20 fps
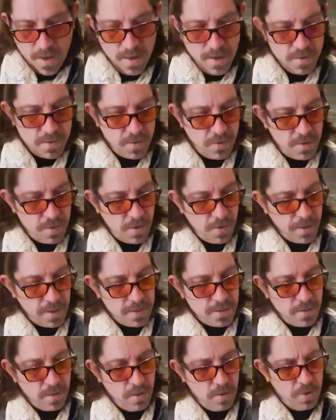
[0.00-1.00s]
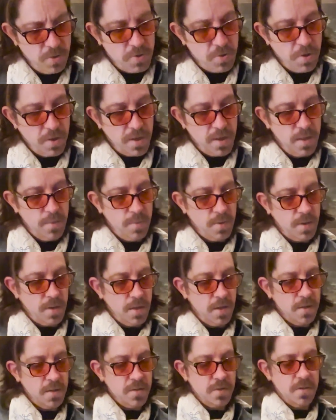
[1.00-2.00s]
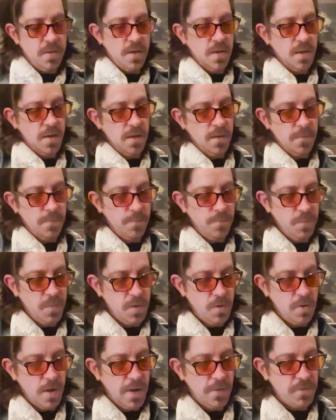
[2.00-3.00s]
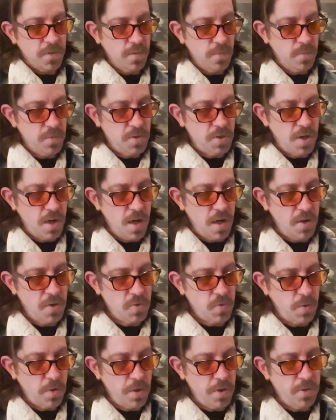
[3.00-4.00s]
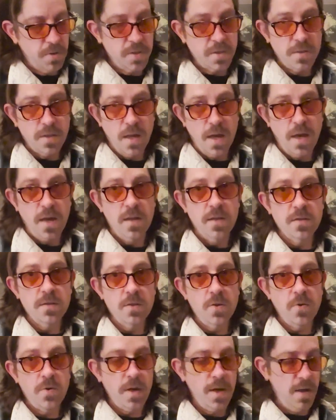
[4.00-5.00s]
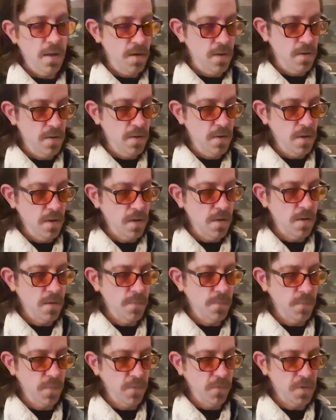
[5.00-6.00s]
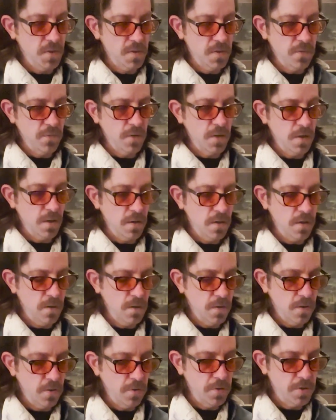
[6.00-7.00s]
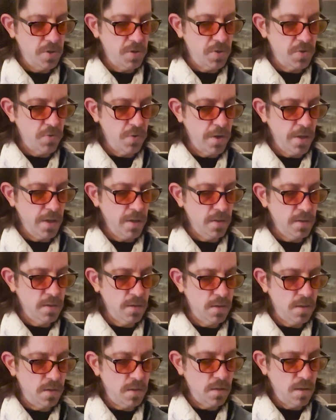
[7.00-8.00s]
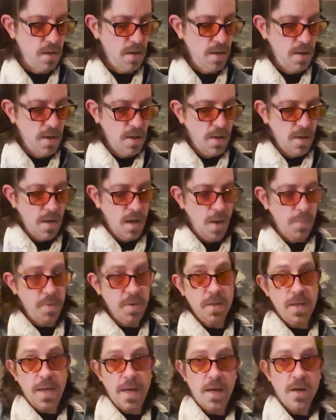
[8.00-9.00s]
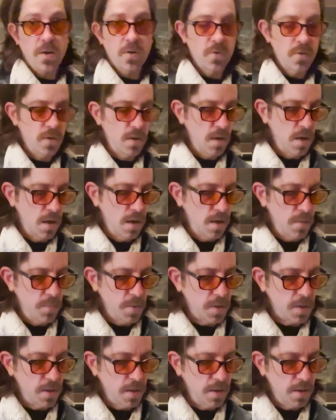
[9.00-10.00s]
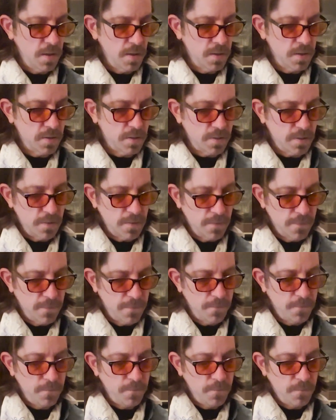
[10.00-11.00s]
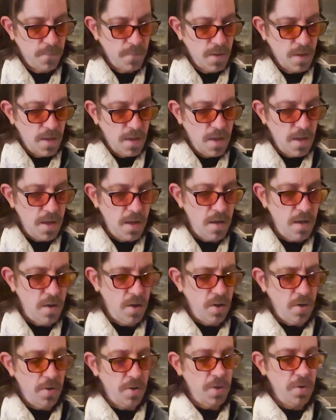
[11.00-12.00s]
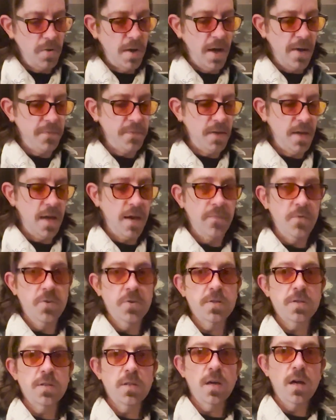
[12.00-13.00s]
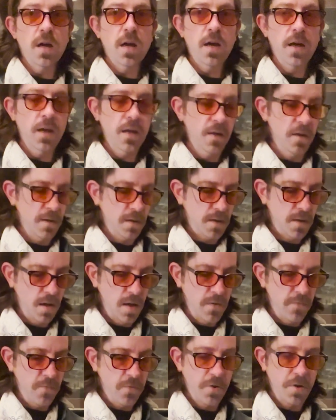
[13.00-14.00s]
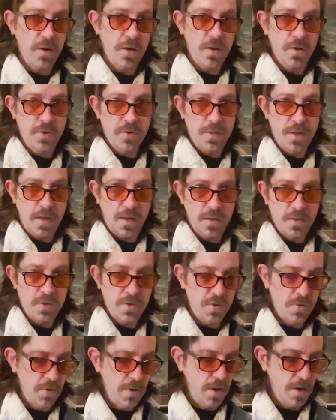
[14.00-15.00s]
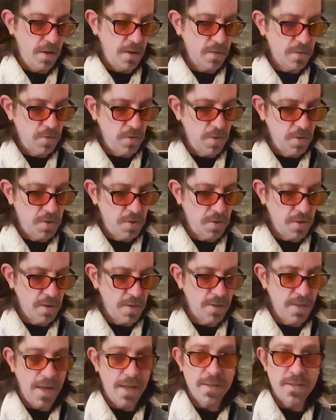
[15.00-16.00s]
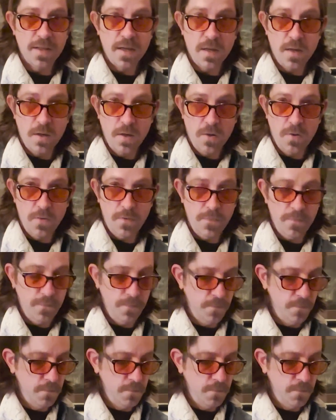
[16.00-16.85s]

So this all gets a little tricky because you have to change where your slide is located vis-a-vis your strings up and down, because here you have to have your slide covering your 2nd string so that you can get that D note.